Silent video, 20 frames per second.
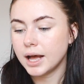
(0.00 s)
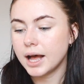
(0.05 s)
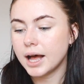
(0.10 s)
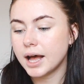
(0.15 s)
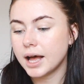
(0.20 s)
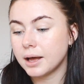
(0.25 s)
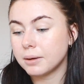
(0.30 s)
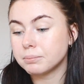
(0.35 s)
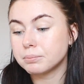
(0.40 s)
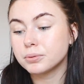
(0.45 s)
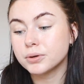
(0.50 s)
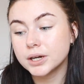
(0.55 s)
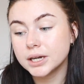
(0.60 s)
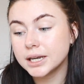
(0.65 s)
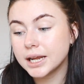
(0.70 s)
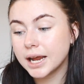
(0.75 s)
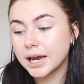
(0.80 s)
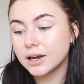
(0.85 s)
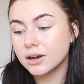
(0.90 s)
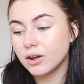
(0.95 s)

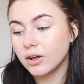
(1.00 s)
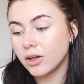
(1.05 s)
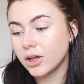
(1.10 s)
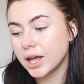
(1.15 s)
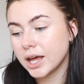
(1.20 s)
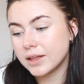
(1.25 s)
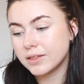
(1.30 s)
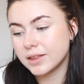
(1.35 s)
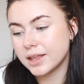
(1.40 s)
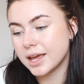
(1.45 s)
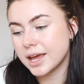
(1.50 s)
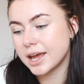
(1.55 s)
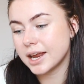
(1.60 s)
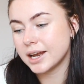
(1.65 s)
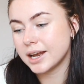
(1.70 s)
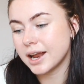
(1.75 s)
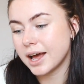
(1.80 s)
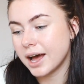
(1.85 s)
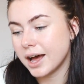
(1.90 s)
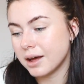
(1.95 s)
prenatal, and
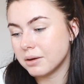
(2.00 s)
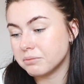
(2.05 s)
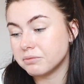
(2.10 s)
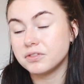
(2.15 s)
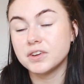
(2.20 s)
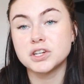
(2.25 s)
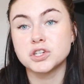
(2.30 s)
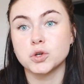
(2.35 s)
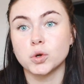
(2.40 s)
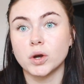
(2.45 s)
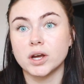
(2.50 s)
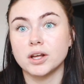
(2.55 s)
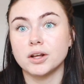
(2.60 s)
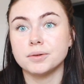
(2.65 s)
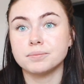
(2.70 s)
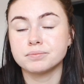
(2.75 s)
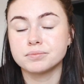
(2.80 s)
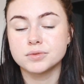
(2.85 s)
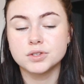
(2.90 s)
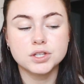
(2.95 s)
then fish oil.